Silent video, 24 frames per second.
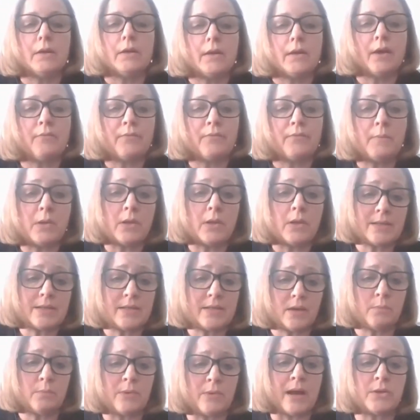Now, from a
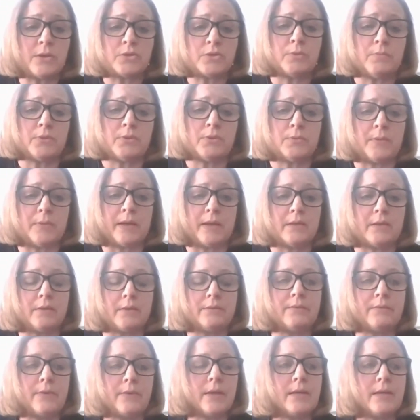Lockdown Browser
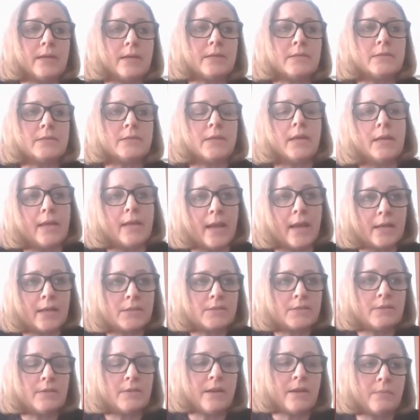perspective, it's an
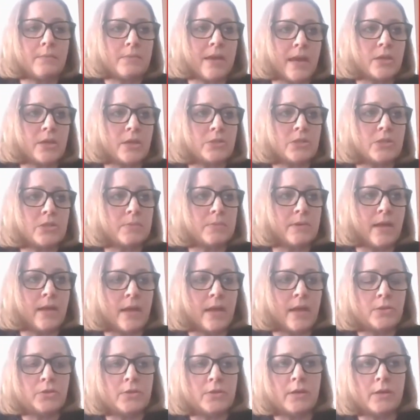excellent application. It's been
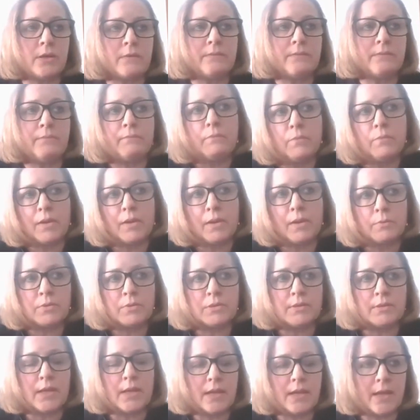engineered.
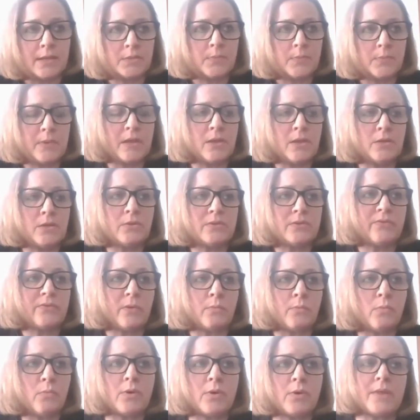It's been in use
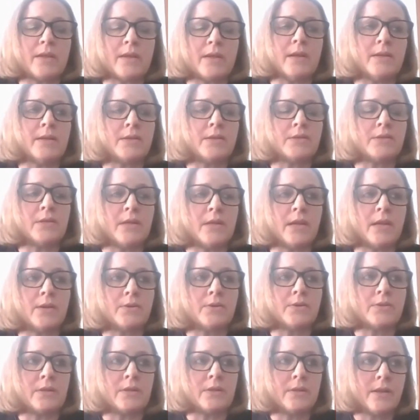for more than a dozen
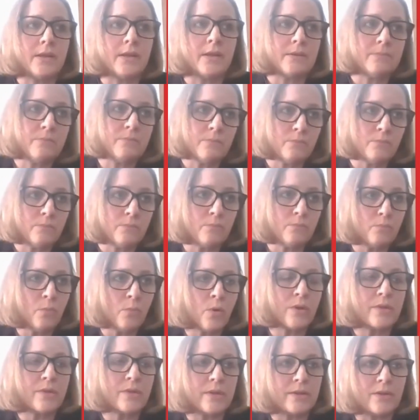years at
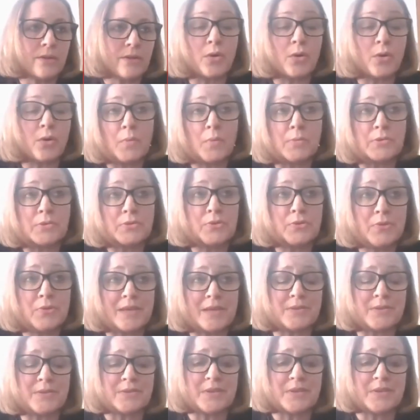more than or almost
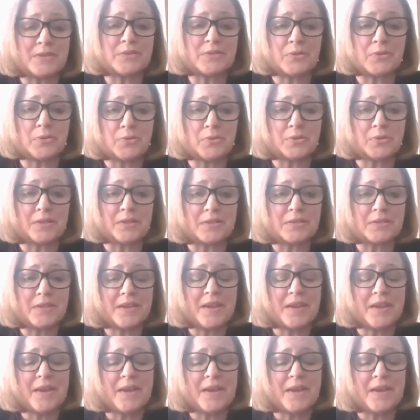2,000 institutions.